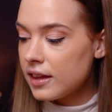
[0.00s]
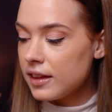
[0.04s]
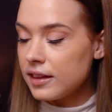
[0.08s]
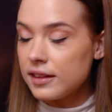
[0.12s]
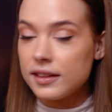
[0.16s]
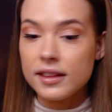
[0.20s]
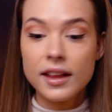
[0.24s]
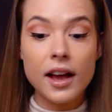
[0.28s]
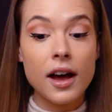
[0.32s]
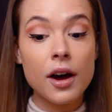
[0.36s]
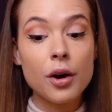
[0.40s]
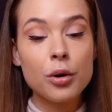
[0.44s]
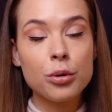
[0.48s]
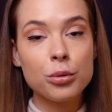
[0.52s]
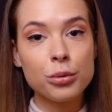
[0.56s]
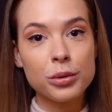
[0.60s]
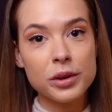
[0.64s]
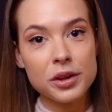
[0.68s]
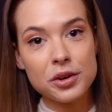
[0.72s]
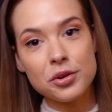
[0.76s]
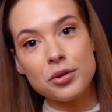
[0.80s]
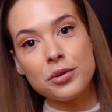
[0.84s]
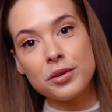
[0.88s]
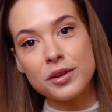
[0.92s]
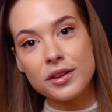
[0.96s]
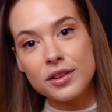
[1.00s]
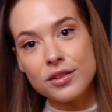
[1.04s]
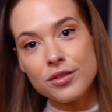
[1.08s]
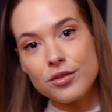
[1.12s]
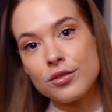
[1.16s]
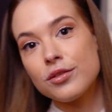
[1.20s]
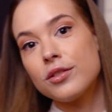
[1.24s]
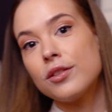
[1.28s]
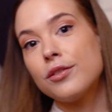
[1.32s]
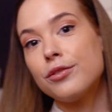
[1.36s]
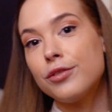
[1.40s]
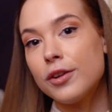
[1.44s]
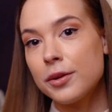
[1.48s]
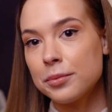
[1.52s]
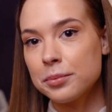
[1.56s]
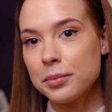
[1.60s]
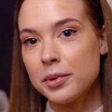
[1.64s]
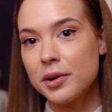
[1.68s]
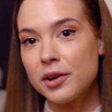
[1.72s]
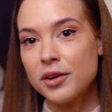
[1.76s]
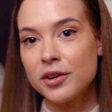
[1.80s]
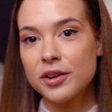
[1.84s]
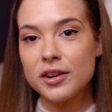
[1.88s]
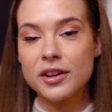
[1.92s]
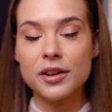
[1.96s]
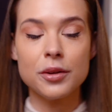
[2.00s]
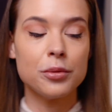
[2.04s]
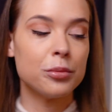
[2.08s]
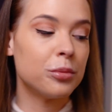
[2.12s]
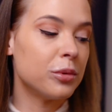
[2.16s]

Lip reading: Now we're going to the fun part.